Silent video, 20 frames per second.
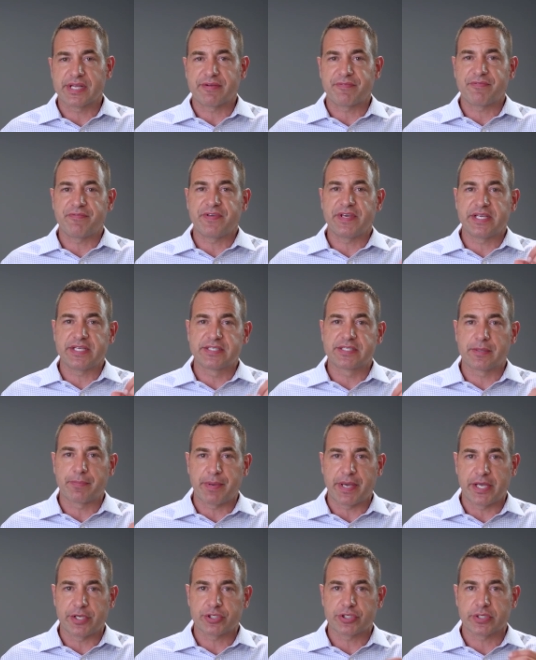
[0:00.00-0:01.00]
that feeds the
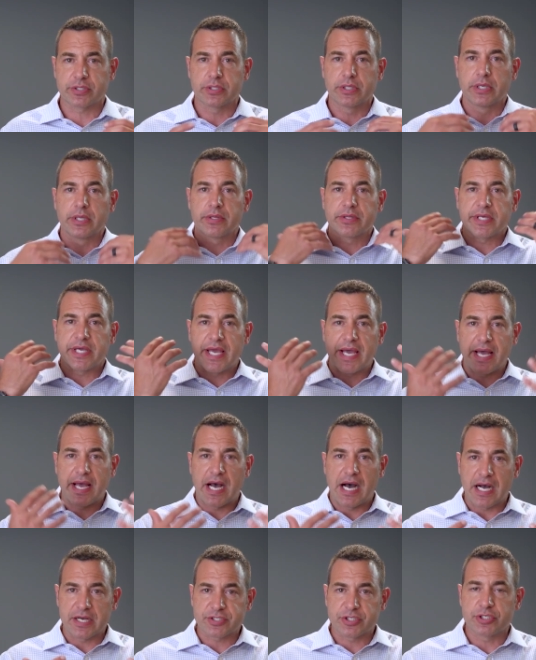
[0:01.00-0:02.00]
patient the
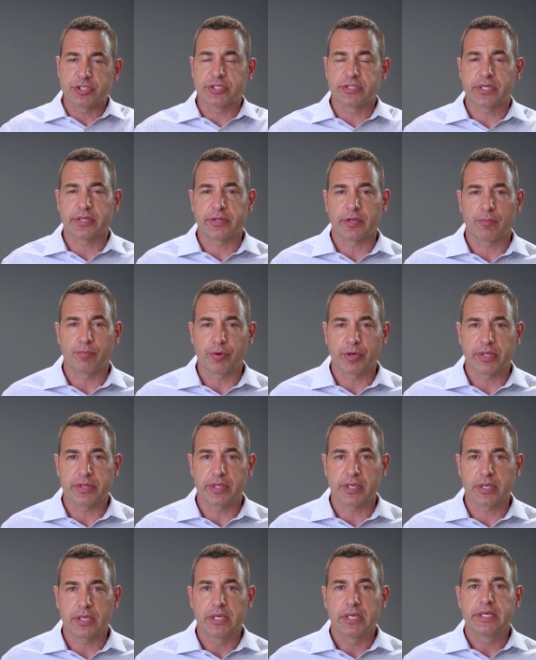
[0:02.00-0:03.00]
oxygen that they're
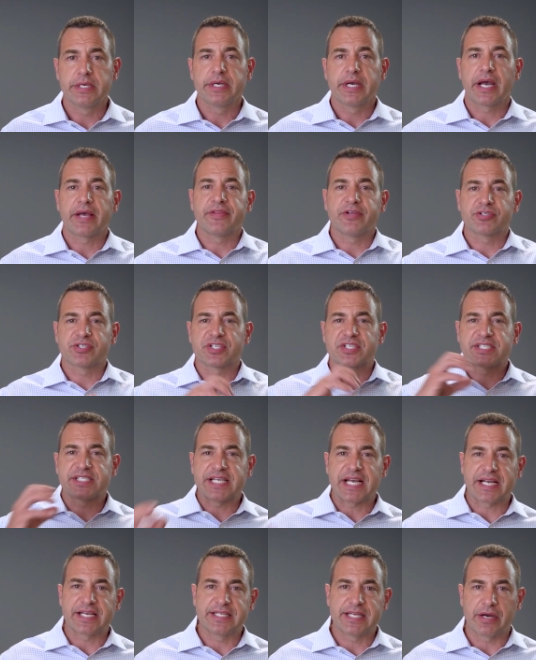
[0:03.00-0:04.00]
breathing, and there's a
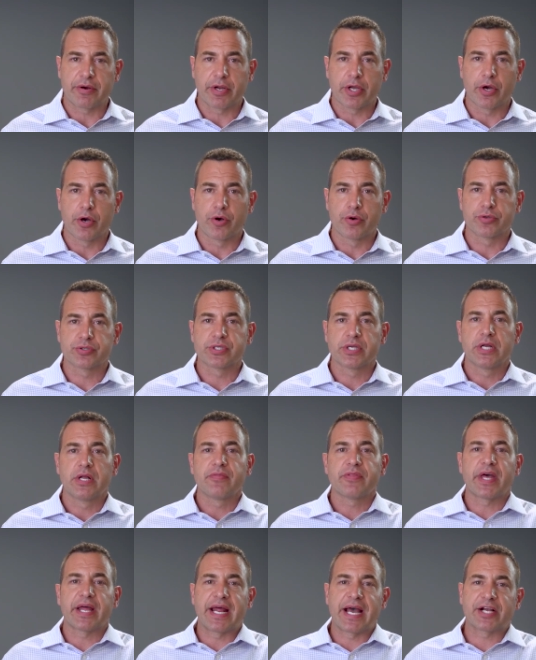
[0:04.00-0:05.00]
secondary hose
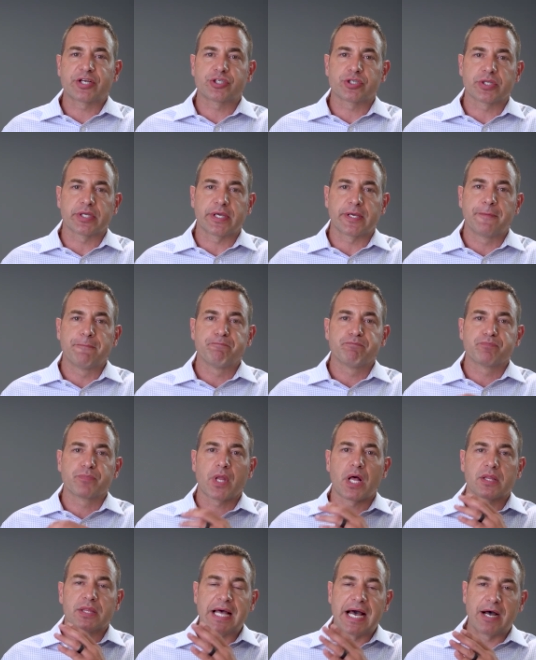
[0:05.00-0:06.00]
that actually
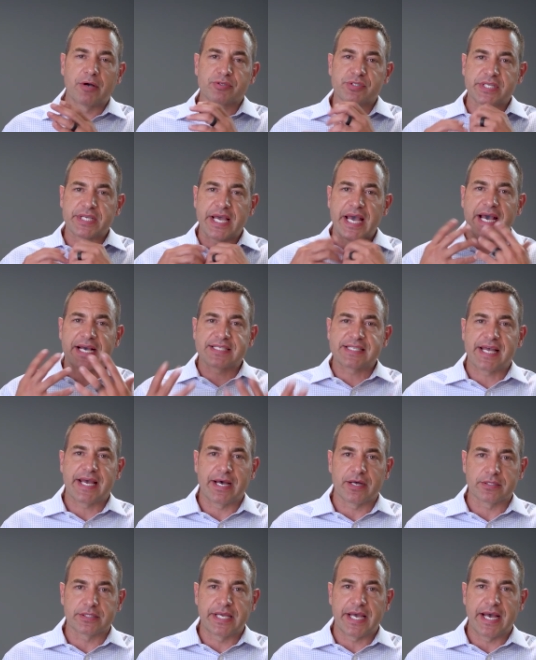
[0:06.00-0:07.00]
allows the
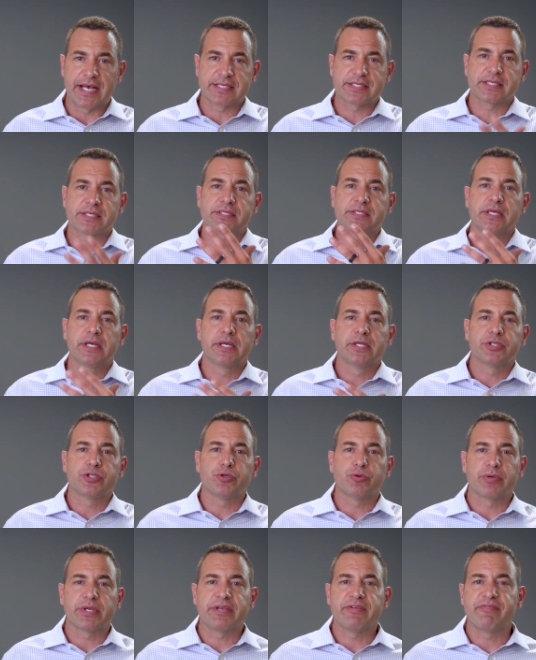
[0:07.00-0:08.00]
exhaled gases
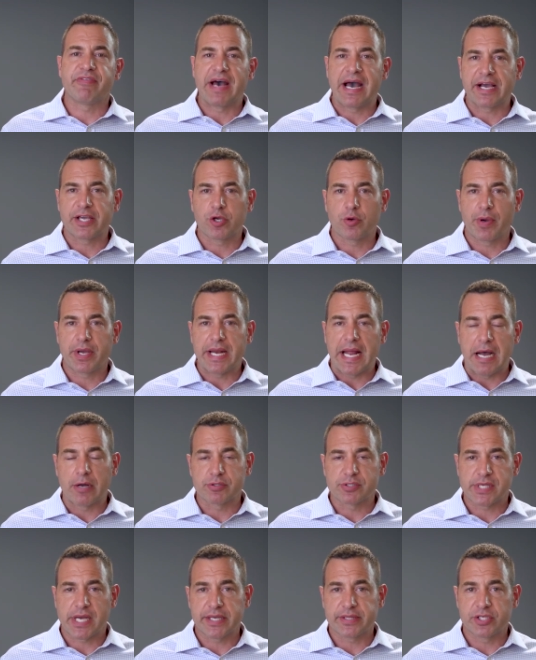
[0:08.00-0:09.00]
to evacuate
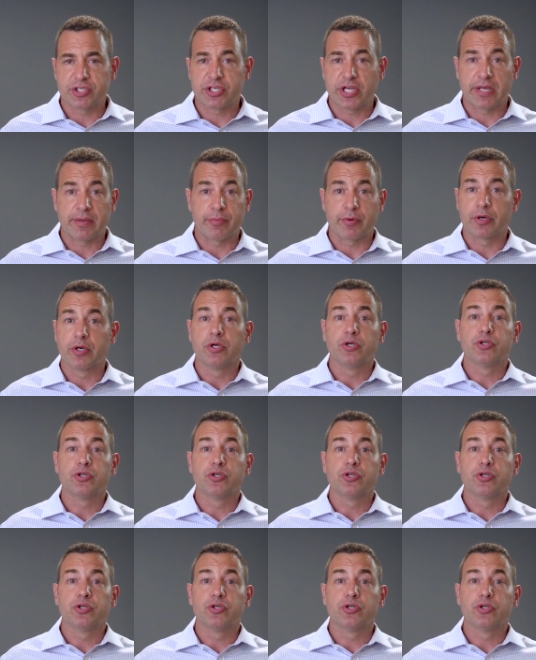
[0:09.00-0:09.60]
outside the chamber